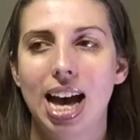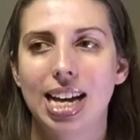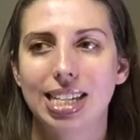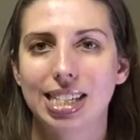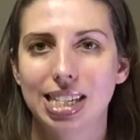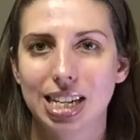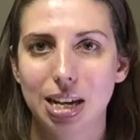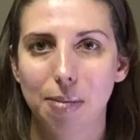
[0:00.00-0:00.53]
a
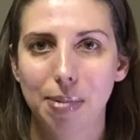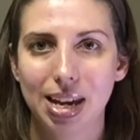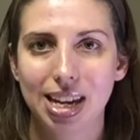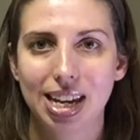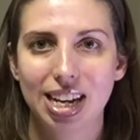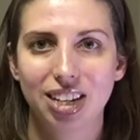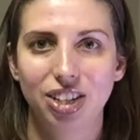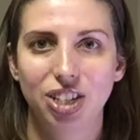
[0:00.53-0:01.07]
sneak
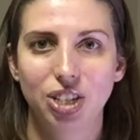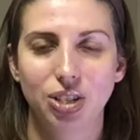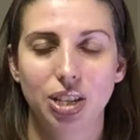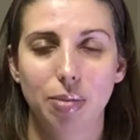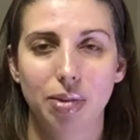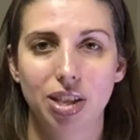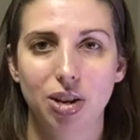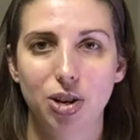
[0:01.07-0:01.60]
peek into
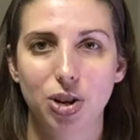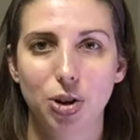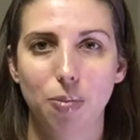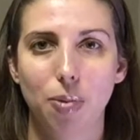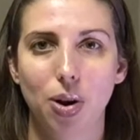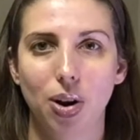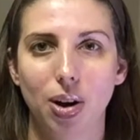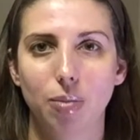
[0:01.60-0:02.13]
some of their new
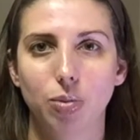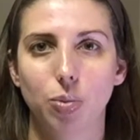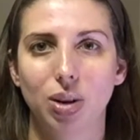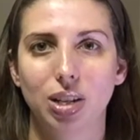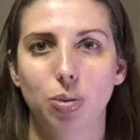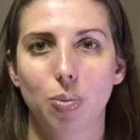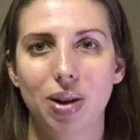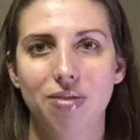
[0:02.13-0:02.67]
programs
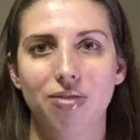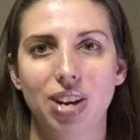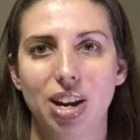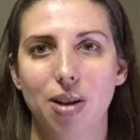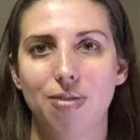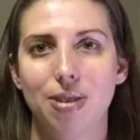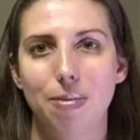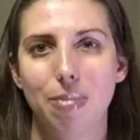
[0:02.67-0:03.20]
where it's one
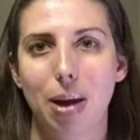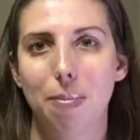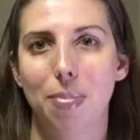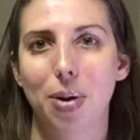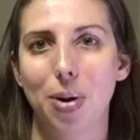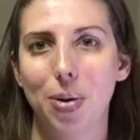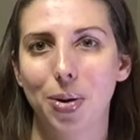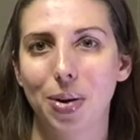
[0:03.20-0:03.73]
video from that
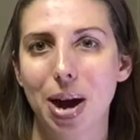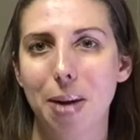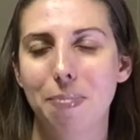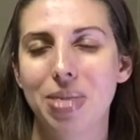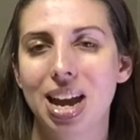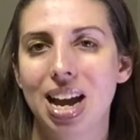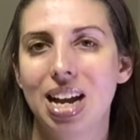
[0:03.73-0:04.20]
program.